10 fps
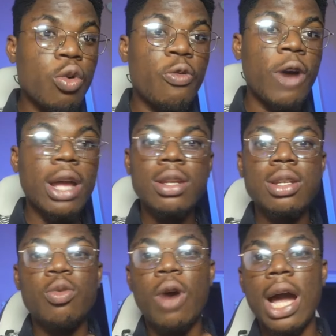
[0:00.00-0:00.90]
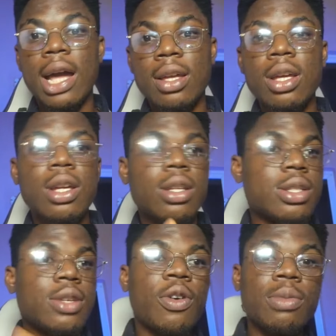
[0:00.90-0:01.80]
find y. This is
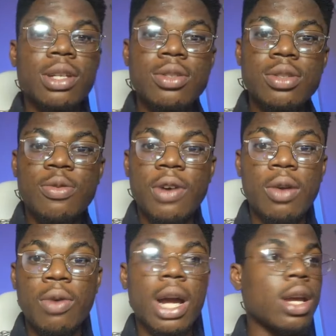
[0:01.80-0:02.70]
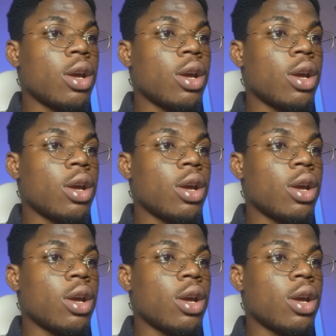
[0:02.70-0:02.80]
the formula to use to find y.